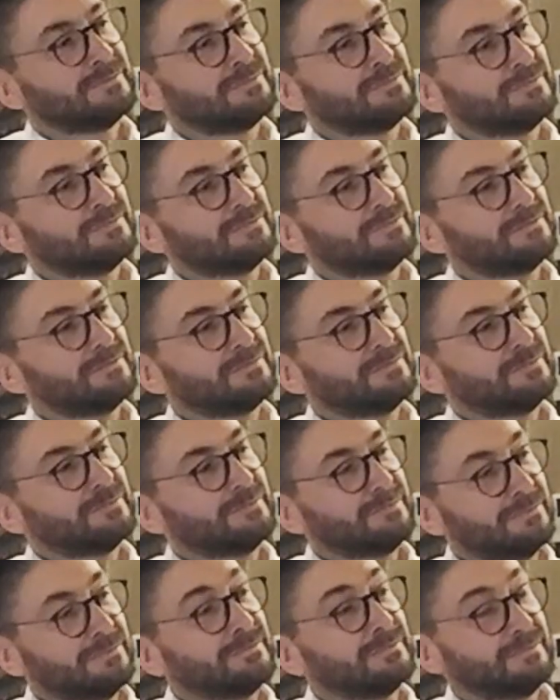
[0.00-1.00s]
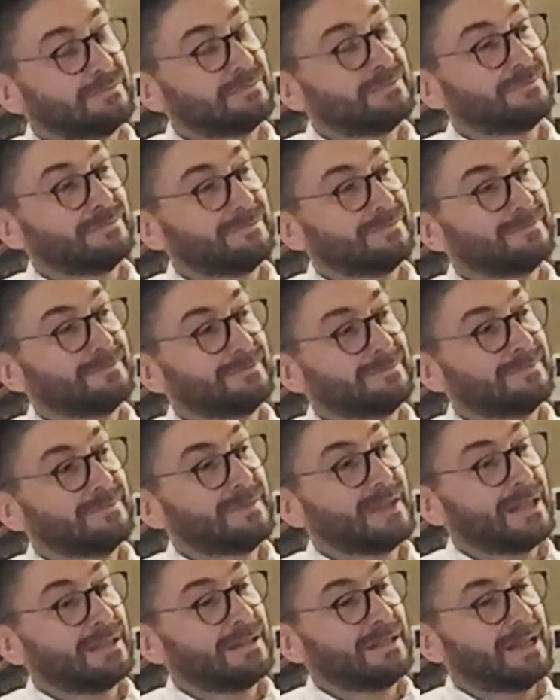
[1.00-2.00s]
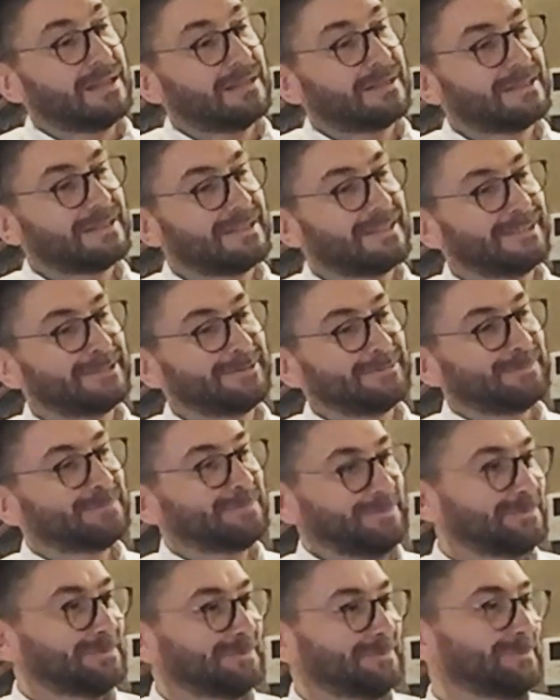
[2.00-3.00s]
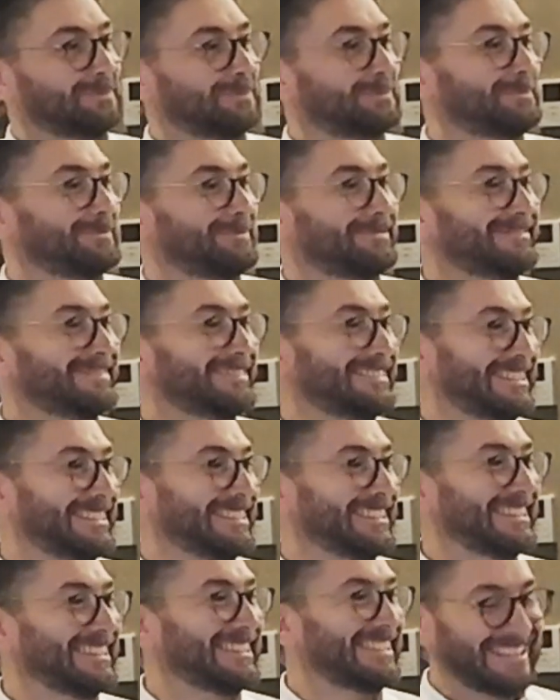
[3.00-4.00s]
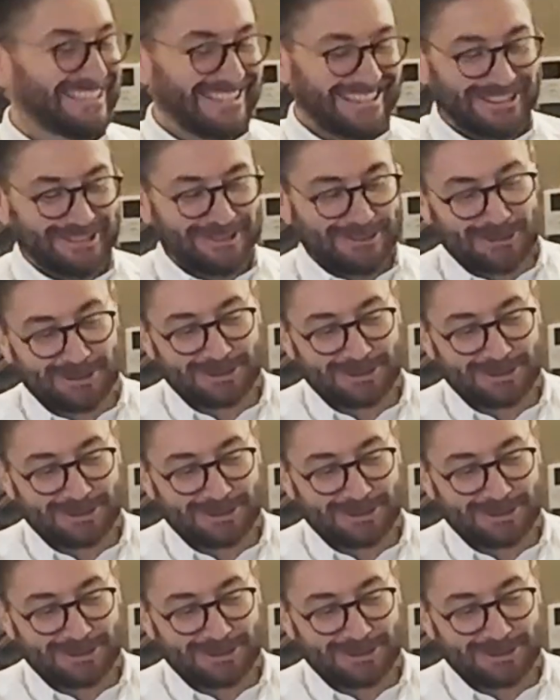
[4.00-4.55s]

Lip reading: and putting it to one side. Build these huge mountains.